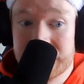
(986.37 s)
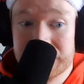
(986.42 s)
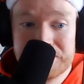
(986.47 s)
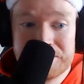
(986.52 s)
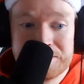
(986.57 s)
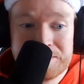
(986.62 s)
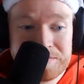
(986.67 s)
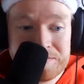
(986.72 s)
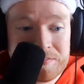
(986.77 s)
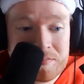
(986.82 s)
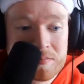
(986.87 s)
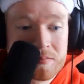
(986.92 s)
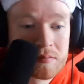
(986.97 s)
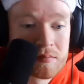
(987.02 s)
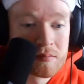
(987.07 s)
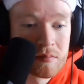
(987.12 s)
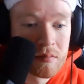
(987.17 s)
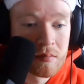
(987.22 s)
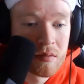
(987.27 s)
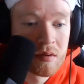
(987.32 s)
In
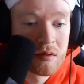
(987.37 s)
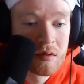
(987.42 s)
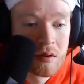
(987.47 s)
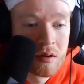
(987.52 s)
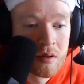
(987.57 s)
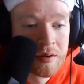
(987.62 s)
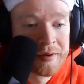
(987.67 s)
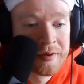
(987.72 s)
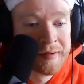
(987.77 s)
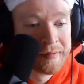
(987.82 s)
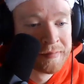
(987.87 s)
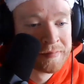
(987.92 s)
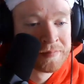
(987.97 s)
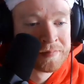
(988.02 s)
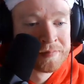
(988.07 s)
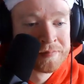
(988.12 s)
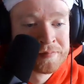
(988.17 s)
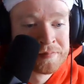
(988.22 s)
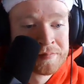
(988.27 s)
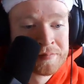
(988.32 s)
America. Now, the father by
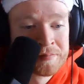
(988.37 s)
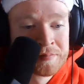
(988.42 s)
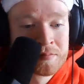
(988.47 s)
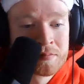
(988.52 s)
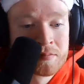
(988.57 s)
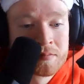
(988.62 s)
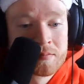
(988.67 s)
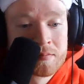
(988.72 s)
this point